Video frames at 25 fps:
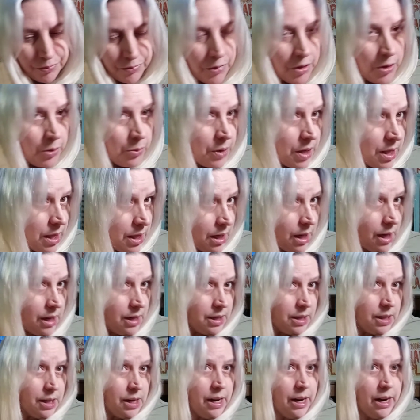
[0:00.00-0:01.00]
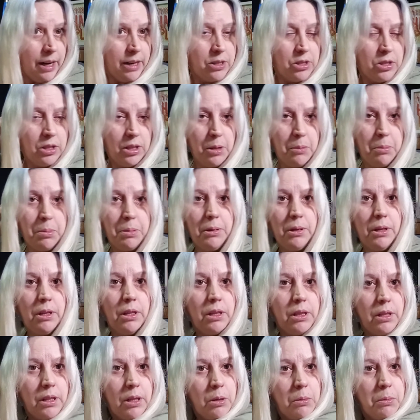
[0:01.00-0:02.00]
The way that I did it, I actually put a
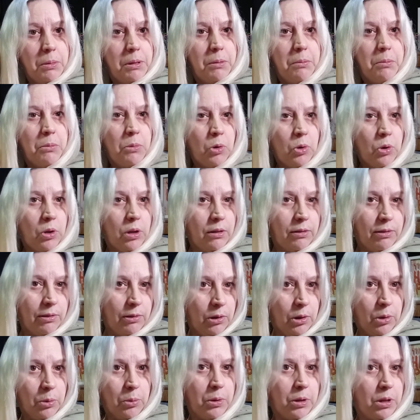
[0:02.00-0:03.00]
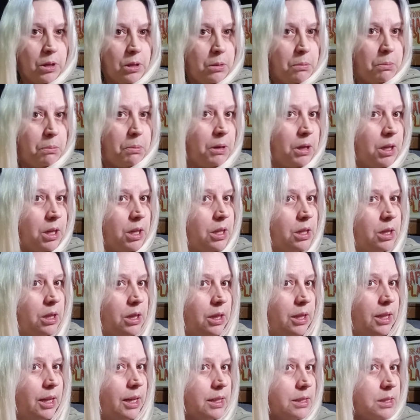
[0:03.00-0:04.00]
little bit more forward, but
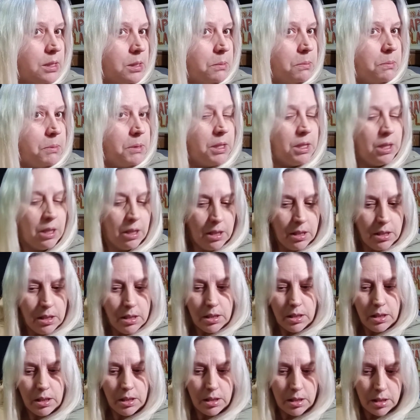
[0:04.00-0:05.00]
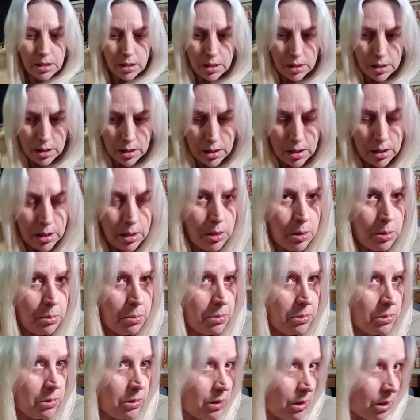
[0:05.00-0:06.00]
that's because it's a
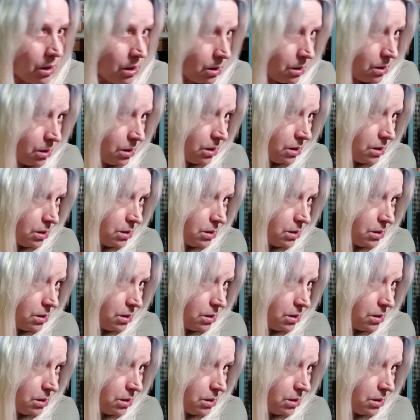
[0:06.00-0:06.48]
super dark